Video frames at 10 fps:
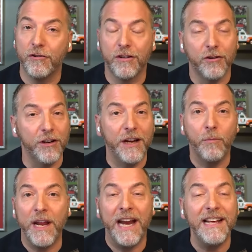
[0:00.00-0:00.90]
couldn't
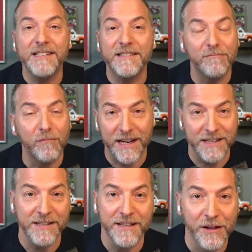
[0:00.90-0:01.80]
win any
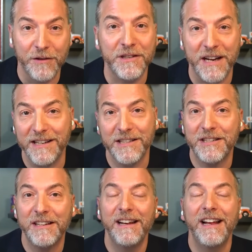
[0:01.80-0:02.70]
races in those
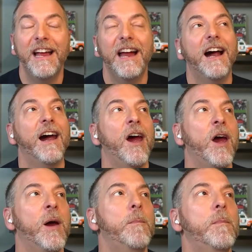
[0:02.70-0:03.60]
states.
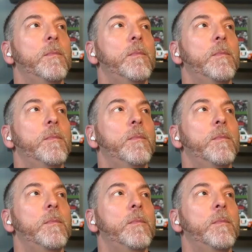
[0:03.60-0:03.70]
Are